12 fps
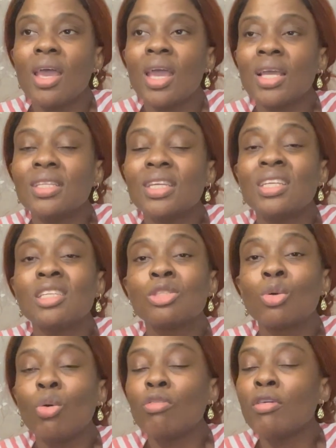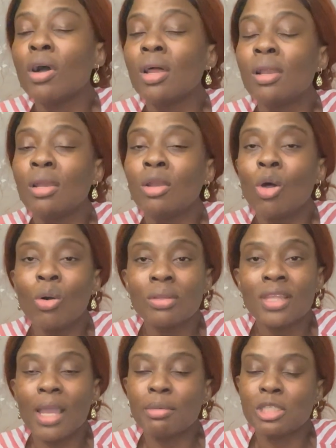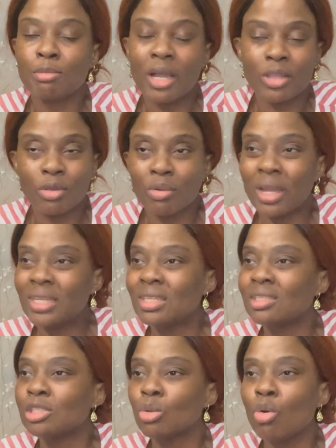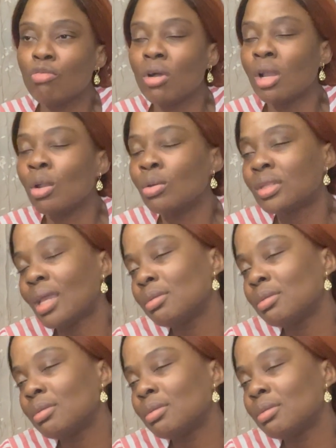And it is cold for a long time span, alright? It is cold for a long time